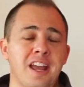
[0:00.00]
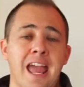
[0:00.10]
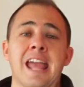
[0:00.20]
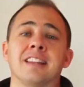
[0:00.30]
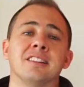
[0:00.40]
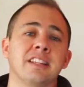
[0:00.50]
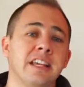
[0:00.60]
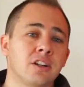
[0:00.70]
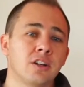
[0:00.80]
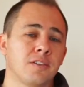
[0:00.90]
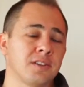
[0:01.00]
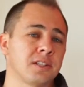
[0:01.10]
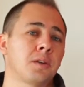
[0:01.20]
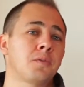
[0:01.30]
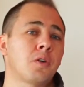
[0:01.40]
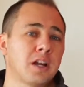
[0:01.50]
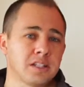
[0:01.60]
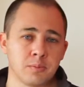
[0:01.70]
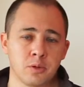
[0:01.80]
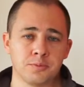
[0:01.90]
and leader of the civil
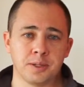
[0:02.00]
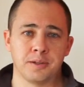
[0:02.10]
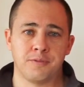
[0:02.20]
rights movement